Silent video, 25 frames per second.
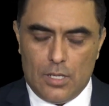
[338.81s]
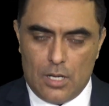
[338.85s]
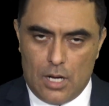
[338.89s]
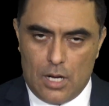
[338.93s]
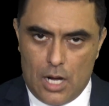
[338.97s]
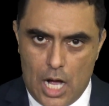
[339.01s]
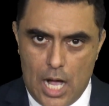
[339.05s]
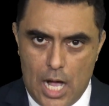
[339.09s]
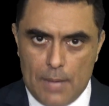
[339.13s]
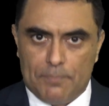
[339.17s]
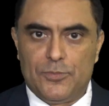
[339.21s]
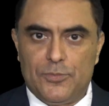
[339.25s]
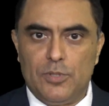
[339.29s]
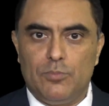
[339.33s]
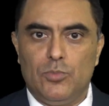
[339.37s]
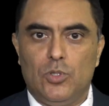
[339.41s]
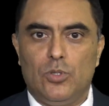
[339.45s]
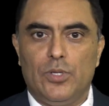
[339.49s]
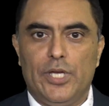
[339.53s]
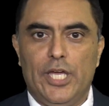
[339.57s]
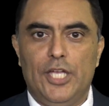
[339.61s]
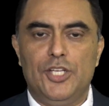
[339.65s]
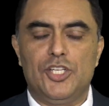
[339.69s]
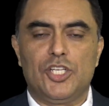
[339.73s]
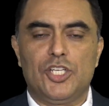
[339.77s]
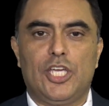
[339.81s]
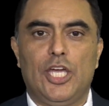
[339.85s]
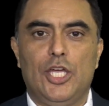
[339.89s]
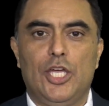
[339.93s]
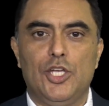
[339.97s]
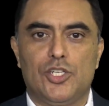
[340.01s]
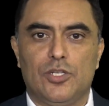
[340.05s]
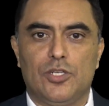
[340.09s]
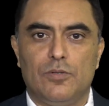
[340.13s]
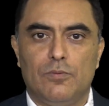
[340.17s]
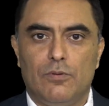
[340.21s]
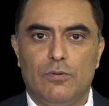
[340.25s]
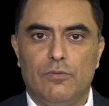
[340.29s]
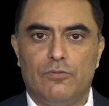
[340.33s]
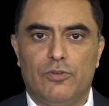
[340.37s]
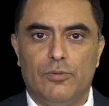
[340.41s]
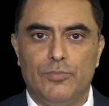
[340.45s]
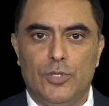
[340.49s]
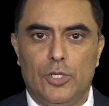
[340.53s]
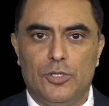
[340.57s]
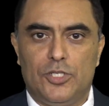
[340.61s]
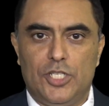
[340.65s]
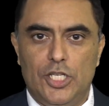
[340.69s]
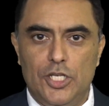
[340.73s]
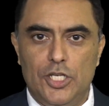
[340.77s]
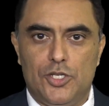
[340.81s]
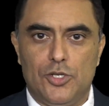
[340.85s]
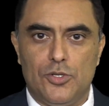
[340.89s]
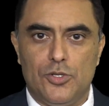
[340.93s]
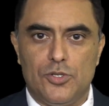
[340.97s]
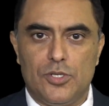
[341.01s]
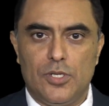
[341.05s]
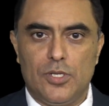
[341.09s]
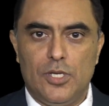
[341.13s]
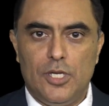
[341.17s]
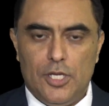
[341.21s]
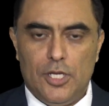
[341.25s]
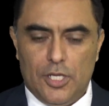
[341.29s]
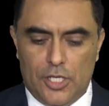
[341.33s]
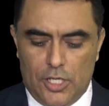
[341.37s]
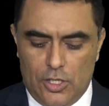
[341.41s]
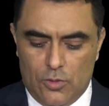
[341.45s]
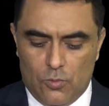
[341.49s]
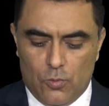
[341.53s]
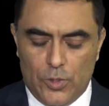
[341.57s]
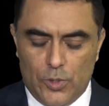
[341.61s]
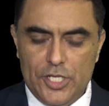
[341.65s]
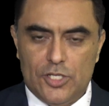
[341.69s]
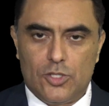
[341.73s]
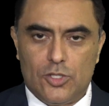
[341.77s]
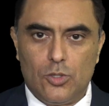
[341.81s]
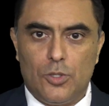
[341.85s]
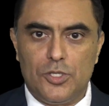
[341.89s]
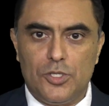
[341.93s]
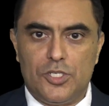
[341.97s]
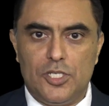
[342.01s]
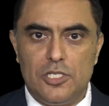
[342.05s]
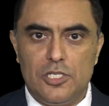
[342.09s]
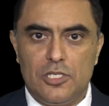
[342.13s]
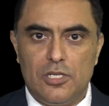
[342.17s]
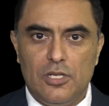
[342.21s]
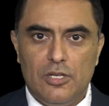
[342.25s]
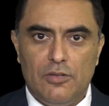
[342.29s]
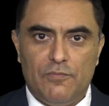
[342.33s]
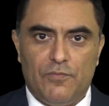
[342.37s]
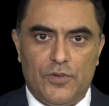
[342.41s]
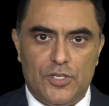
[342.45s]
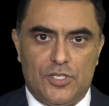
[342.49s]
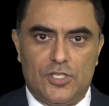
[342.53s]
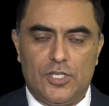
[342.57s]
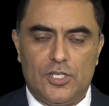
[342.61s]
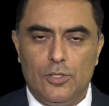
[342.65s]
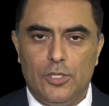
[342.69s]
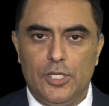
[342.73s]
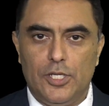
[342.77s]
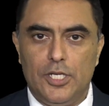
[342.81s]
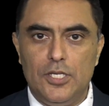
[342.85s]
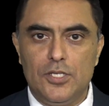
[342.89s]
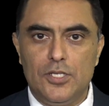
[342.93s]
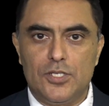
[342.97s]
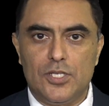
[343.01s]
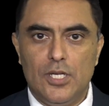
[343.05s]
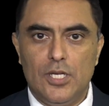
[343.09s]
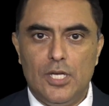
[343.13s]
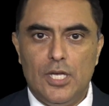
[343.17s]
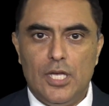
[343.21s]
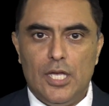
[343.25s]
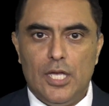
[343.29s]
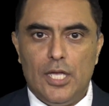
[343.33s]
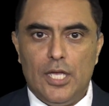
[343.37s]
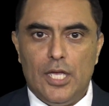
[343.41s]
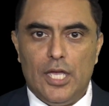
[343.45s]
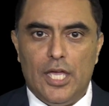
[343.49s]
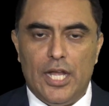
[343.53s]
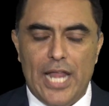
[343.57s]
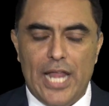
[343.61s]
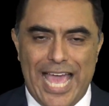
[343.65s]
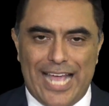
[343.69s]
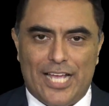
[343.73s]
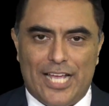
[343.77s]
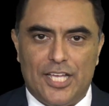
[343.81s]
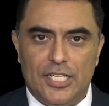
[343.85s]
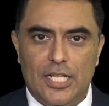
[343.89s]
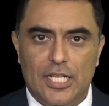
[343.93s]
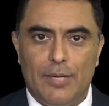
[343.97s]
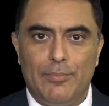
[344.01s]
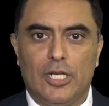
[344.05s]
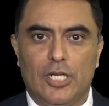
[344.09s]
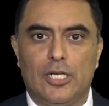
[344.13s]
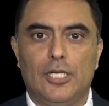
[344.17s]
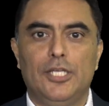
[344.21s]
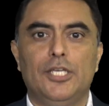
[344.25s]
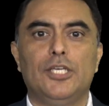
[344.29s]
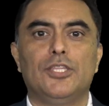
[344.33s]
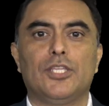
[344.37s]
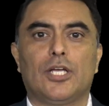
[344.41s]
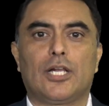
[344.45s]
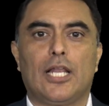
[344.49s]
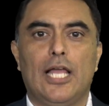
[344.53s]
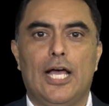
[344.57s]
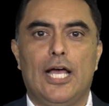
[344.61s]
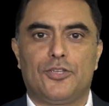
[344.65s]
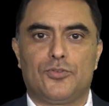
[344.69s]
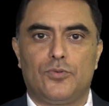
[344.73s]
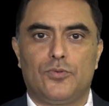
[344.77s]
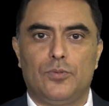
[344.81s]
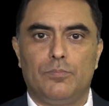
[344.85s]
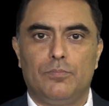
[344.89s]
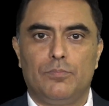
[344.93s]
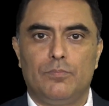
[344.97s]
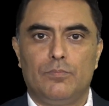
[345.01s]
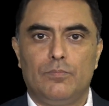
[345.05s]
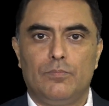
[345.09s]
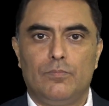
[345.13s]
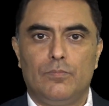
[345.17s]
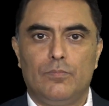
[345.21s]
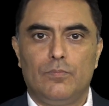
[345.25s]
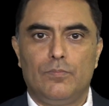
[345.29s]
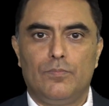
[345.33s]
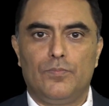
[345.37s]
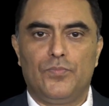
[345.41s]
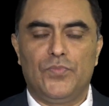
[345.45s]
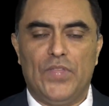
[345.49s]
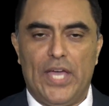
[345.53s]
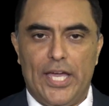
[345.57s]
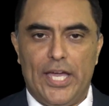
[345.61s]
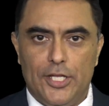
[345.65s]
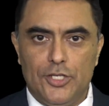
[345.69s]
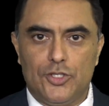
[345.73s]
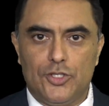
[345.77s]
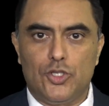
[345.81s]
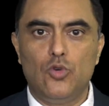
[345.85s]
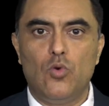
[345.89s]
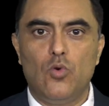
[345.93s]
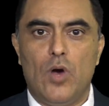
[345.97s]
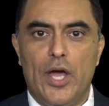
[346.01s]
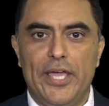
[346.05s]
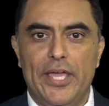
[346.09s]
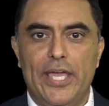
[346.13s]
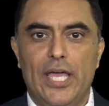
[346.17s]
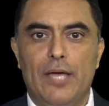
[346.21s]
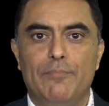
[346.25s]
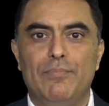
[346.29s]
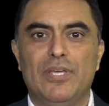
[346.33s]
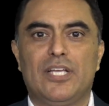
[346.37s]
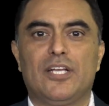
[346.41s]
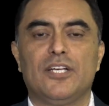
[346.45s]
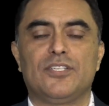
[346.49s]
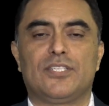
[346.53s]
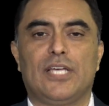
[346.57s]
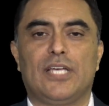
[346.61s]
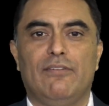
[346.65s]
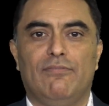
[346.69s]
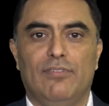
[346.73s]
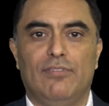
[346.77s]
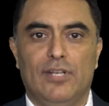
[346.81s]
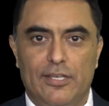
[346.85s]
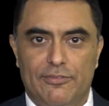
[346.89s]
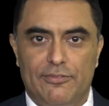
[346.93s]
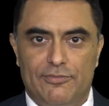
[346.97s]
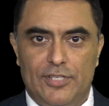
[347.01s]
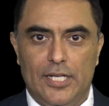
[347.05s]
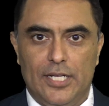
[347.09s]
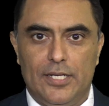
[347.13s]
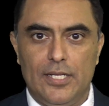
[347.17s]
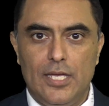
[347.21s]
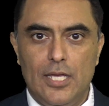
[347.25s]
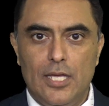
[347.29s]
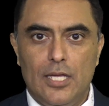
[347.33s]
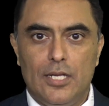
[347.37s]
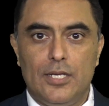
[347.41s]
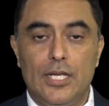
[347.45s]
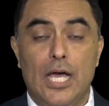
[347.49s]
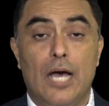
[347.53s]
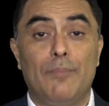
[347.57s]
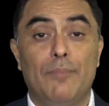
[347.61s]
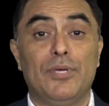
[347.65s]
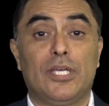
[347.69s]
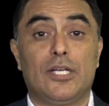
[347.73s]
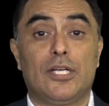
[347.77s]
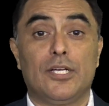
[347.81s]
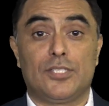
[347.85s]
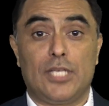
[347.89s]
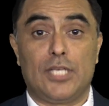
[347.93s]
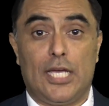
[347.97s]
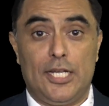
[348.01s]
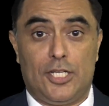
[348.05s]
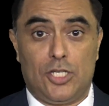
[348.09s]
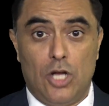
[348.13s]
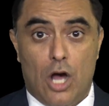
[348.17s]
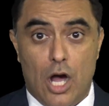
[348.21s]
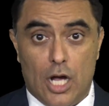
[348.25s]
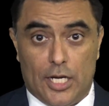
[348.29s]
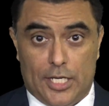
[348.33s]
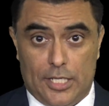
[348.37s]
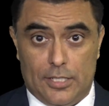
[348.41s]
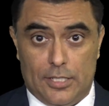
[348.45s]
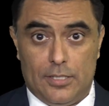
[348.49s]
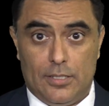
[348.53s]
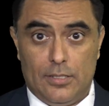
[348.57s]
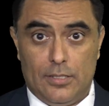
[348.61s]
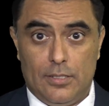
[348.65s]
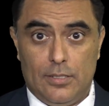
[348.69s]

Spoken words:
optimal education from their teachers in resources, facilities, and academically in the classroom. That is who I am because I've lived it, not because I talk it.